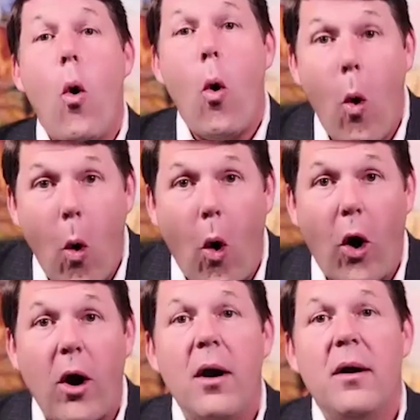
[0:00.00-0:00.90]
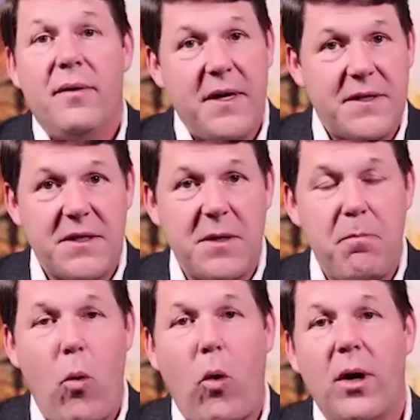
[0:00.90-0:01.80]
or, this is
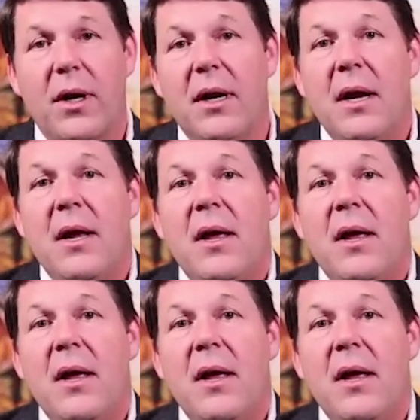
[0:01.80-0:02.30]
important,